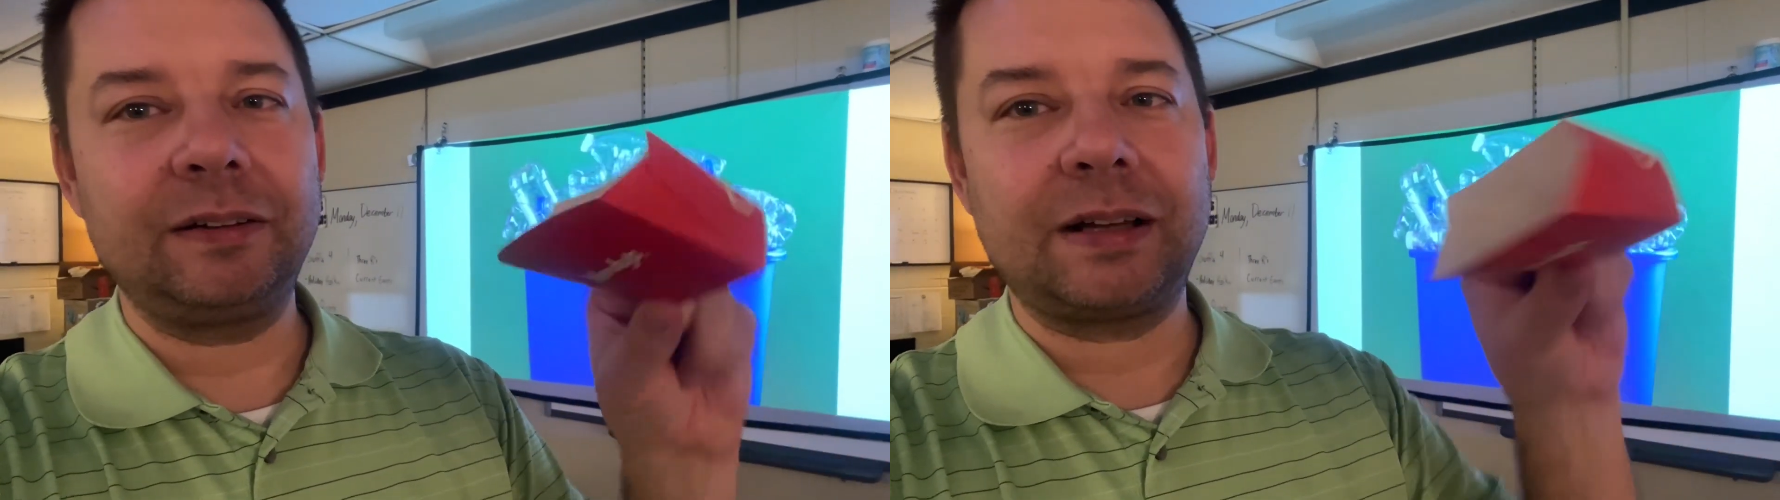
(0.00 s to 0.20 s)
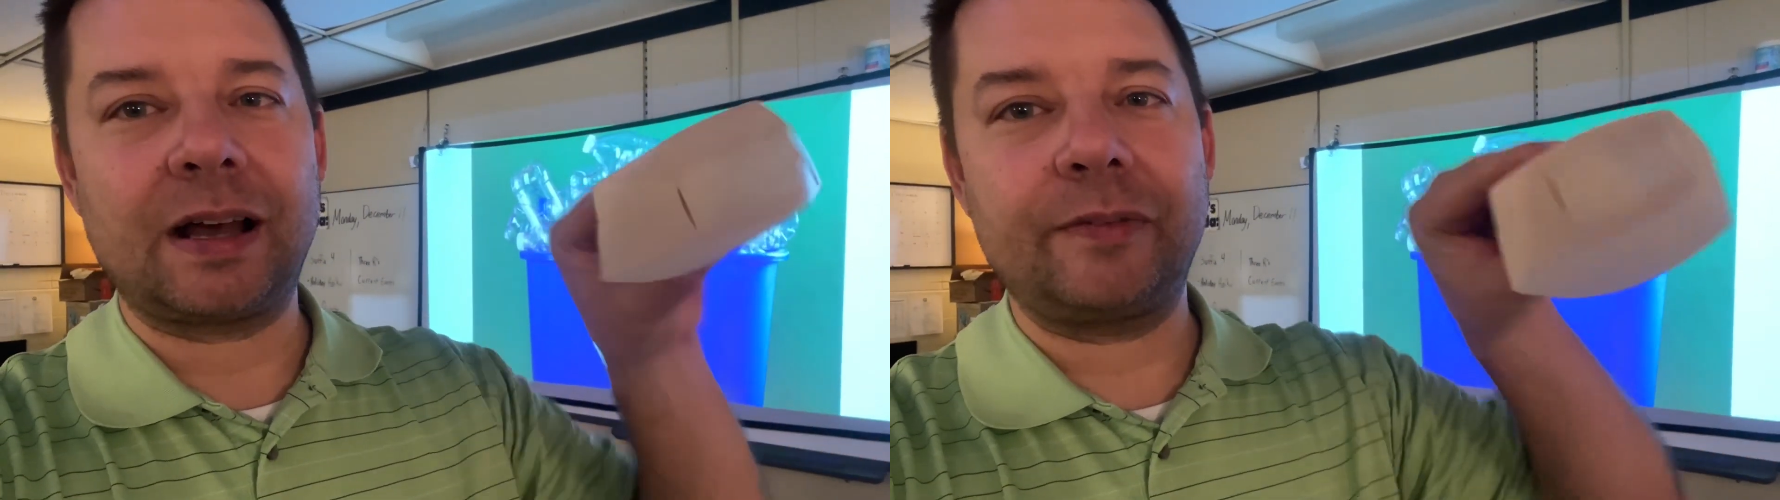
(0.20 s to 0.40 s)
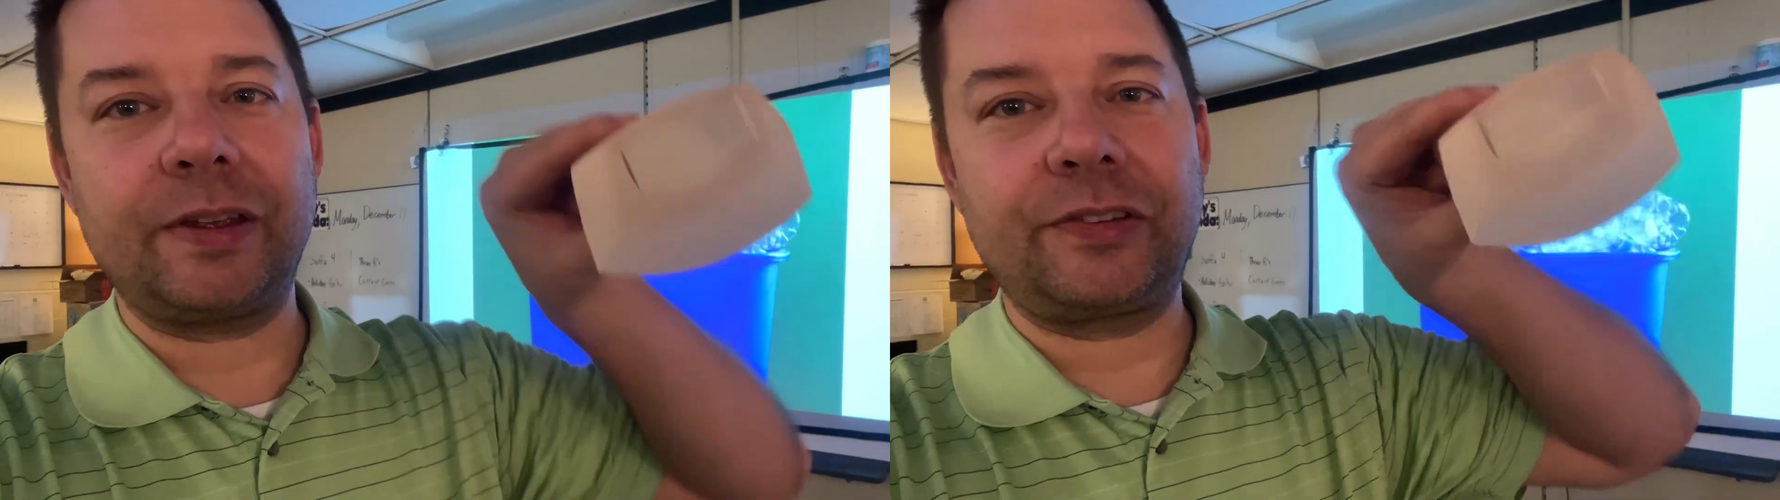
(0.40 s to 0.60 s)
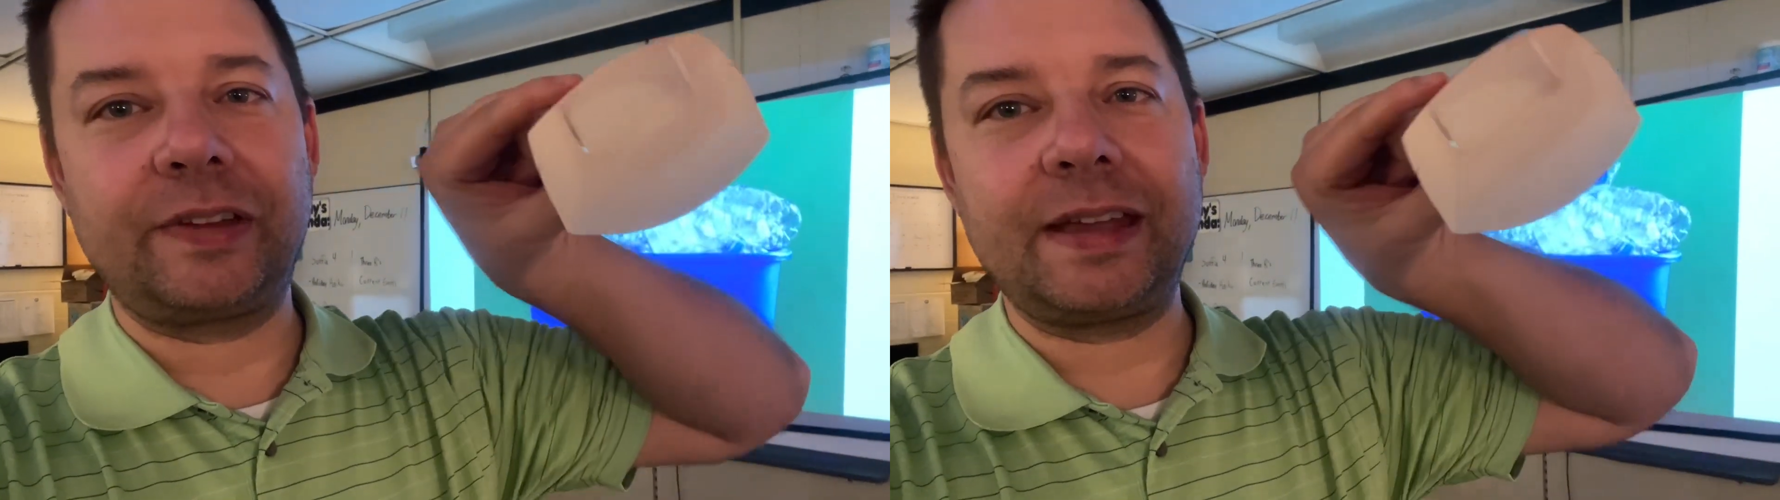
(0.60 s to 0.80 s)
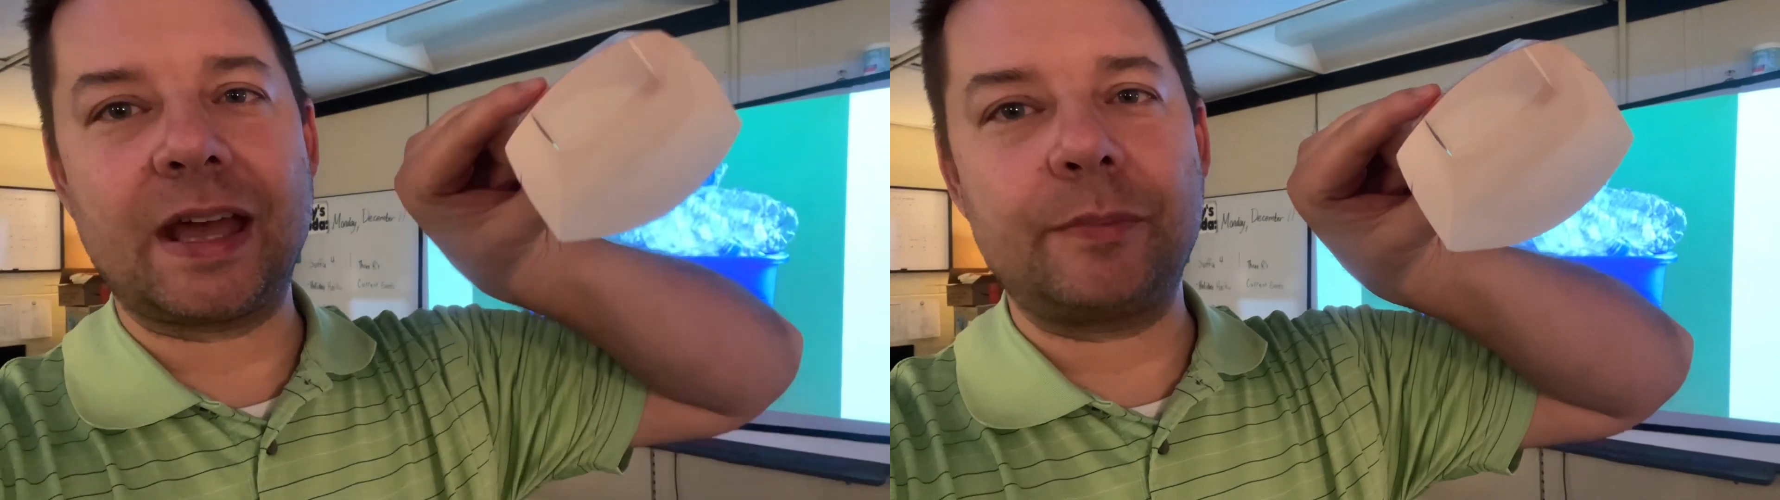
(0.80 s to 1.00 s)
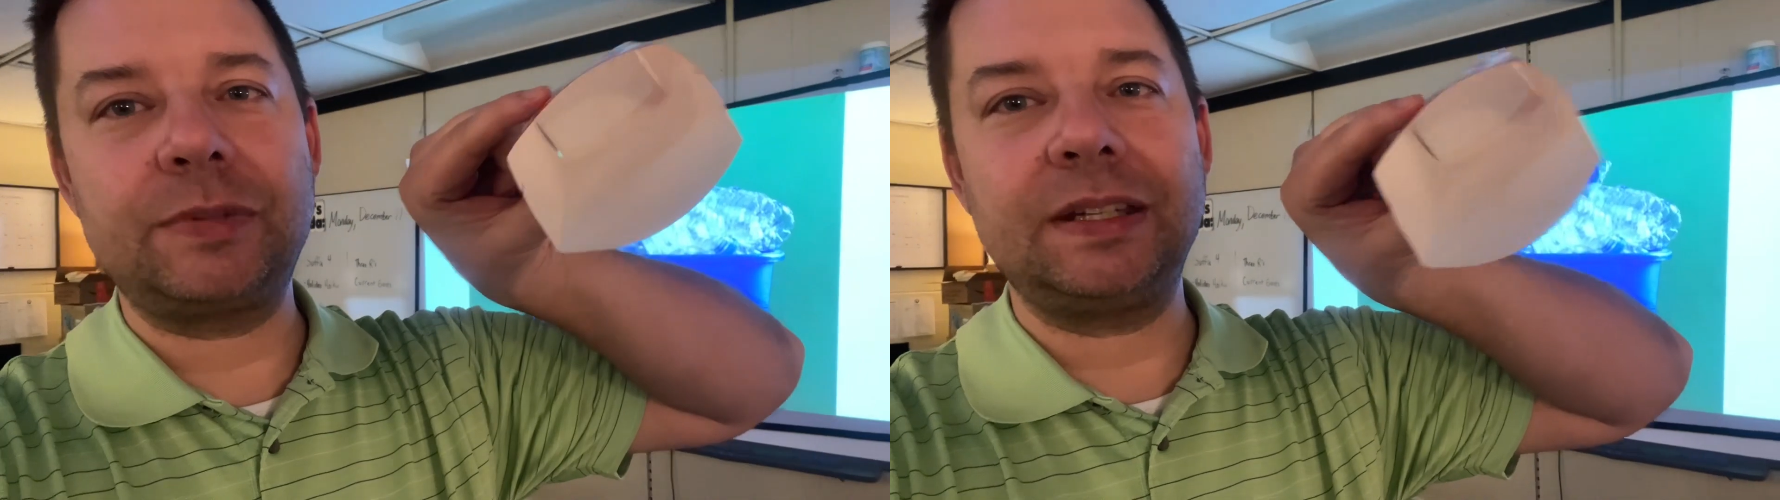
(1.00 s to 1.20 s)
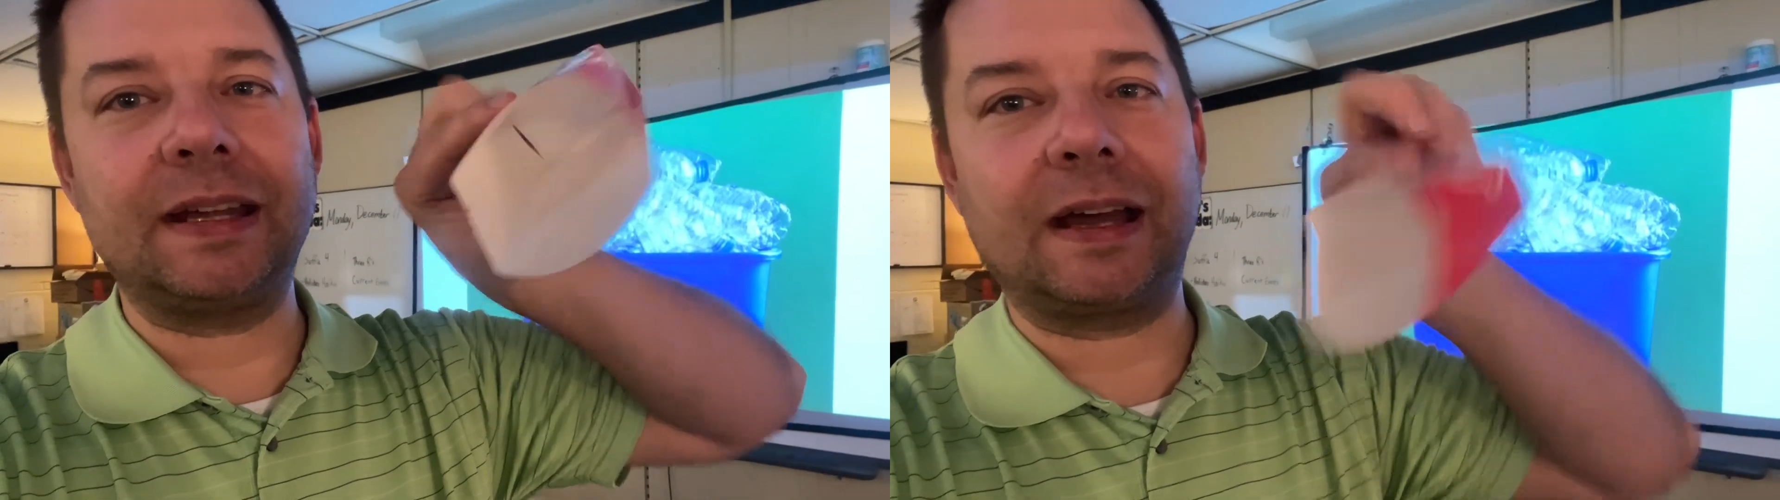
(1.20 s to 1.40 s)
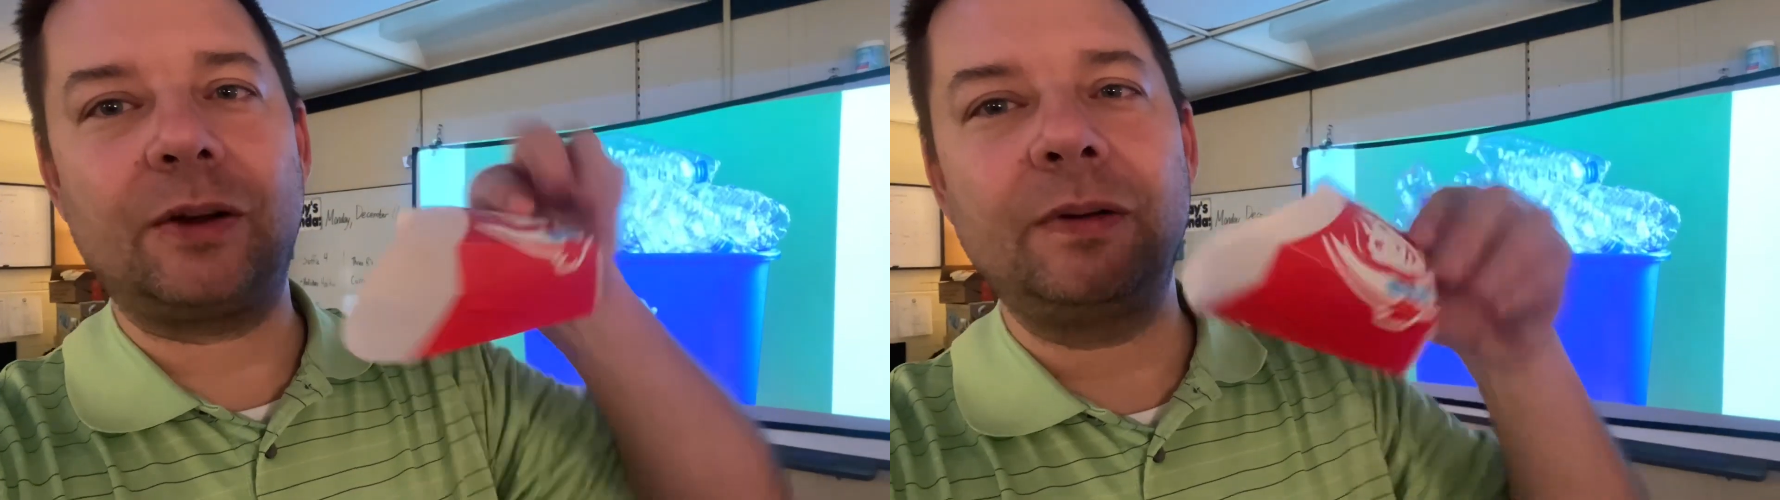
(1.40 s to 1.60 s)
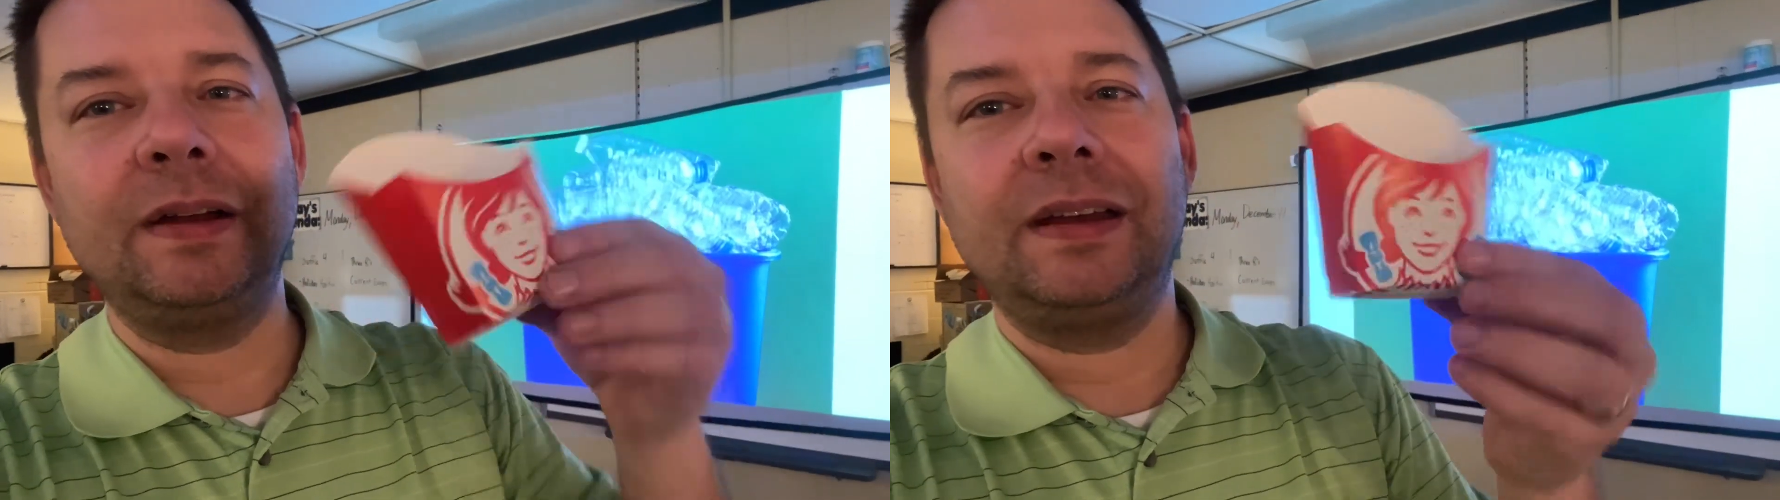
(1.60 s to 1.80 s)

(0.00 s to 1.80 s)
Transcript: obviously empty now.